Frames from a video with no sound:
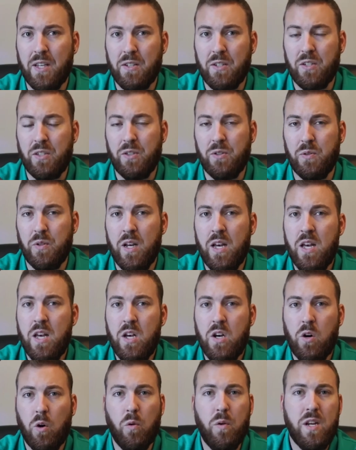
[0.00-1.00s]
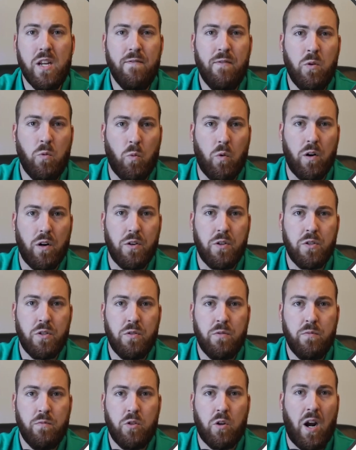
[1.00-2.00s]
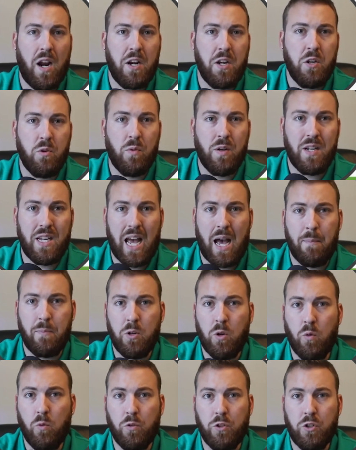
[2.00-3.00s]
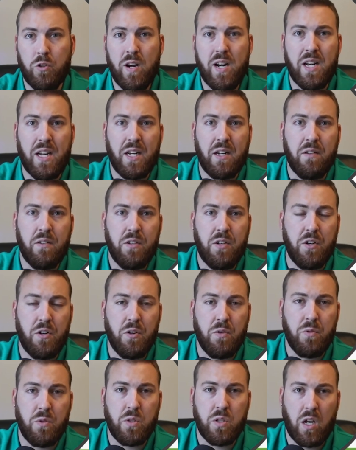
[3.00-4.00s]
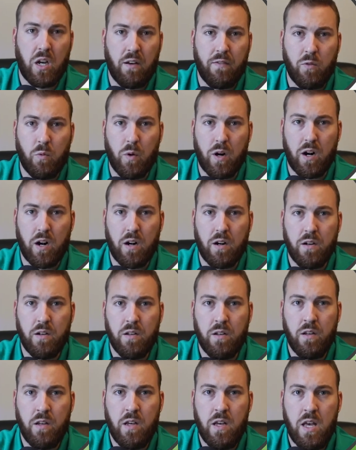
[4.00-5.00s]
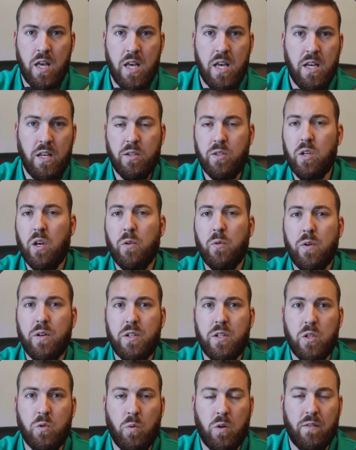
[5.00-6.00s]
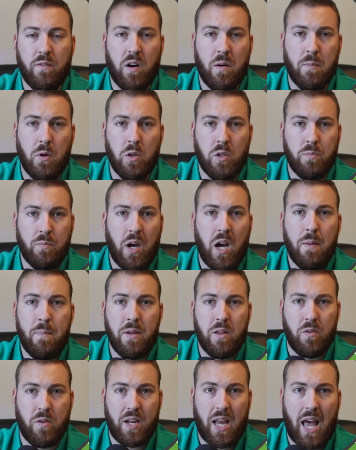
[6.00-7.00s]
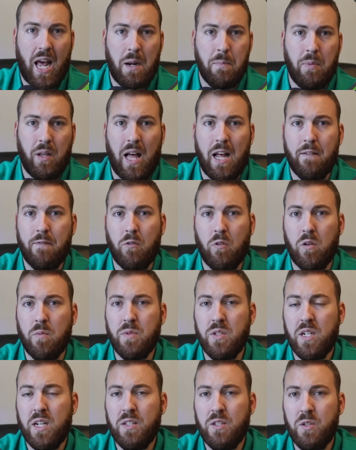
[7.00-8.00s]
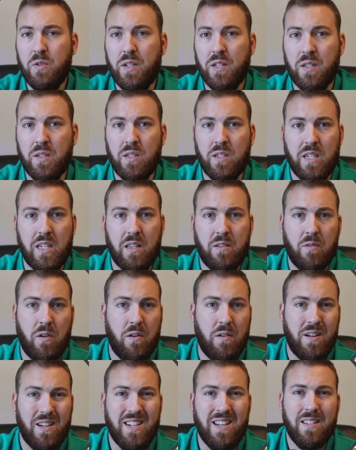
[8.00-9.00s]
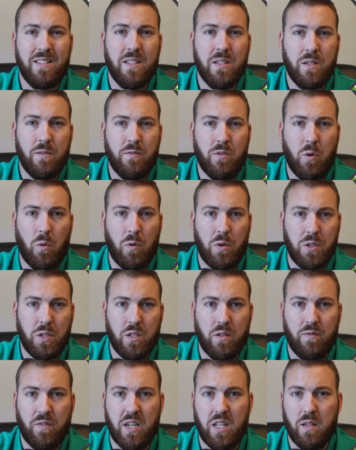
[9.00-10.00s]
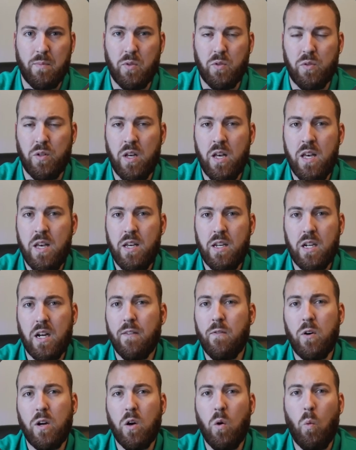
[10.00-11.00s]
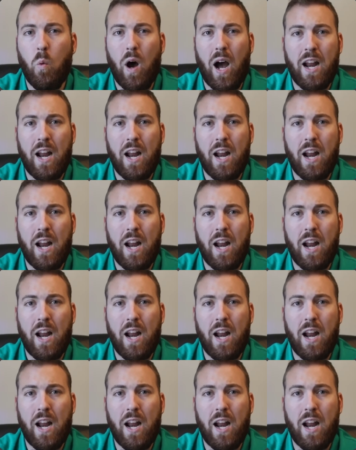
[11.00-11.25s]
to, or even worse, trying to adapt old training to new software. SolidWorks is one of our most popular CAD platforms, and as you can see, there are dozens of courses available covering a wide